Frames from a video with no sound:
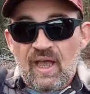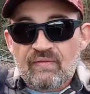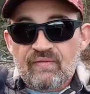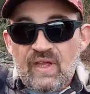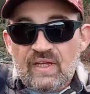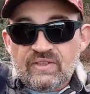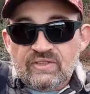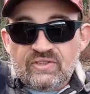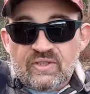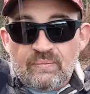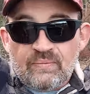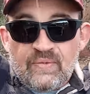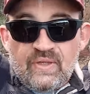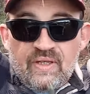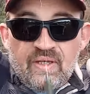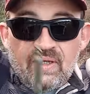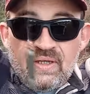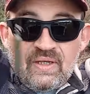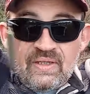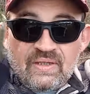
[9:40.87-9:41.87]
I've got
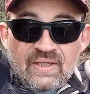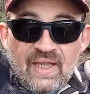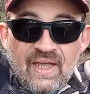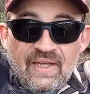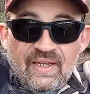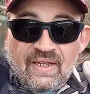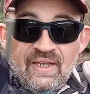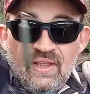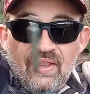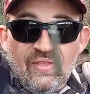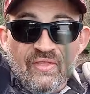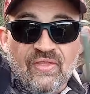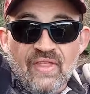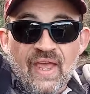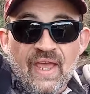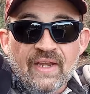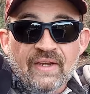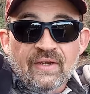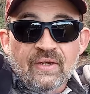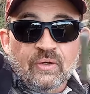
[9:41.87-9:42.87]
something like
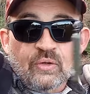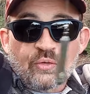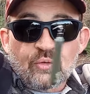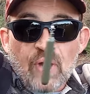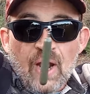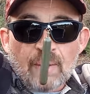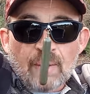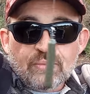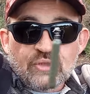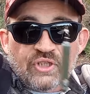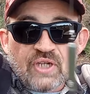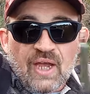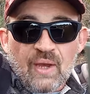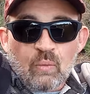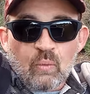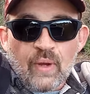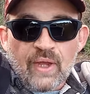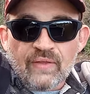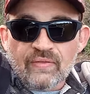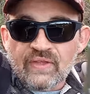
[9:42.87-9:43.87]
that drop
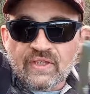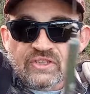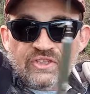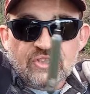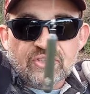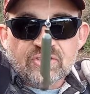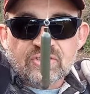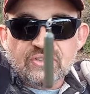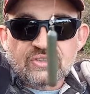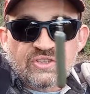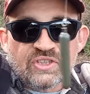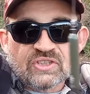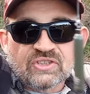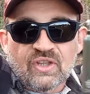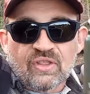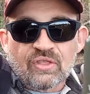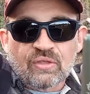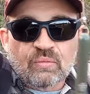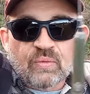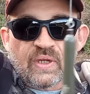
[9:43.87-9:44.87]
shot weight. This is
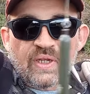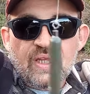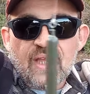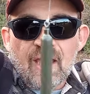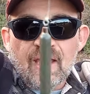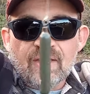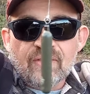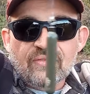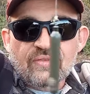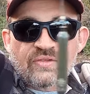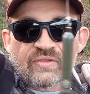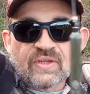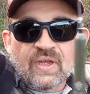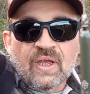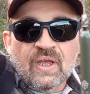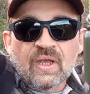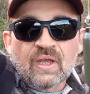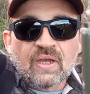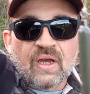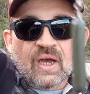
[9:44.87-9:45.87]
just a
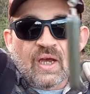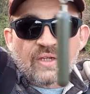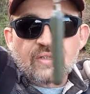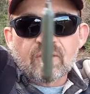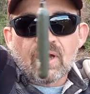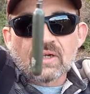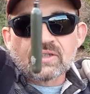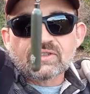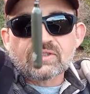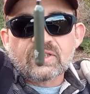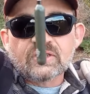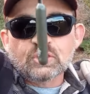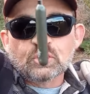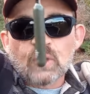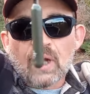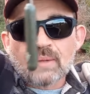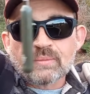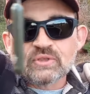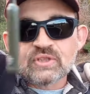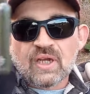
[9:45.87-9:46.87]
3/8
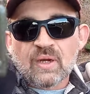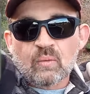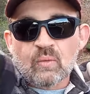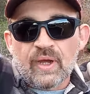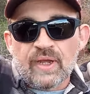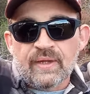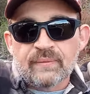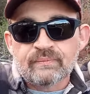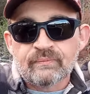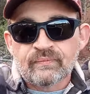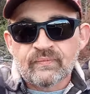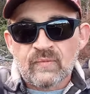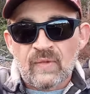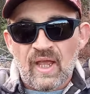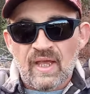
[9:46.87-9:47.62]
tungsten drop shot weight.